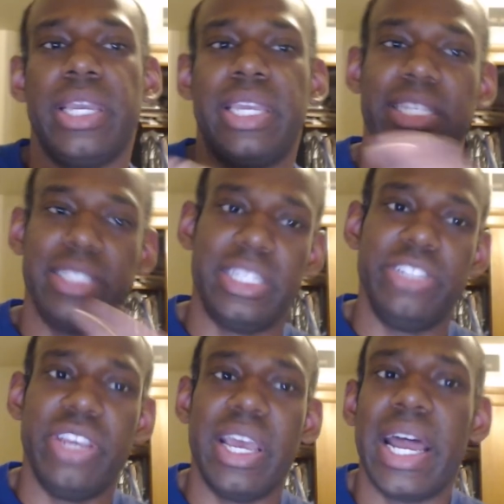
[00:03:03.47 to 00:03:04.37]
against the
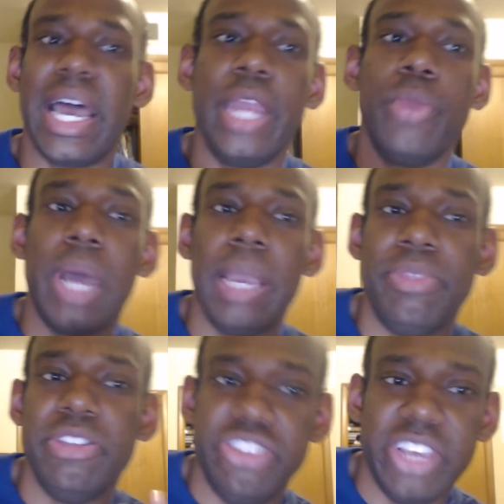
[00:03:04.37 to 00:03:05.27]
Jedi and wipe
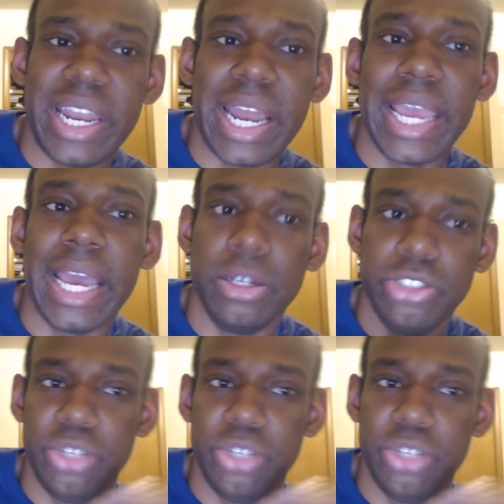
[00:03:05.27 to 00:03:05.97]
the Jedi out.